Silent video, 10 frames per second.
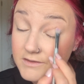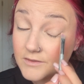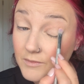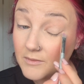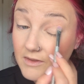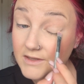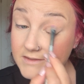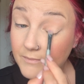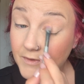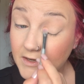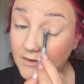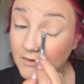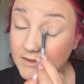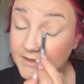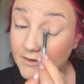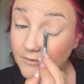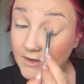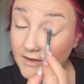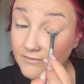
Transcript: So maybe that's something you could do.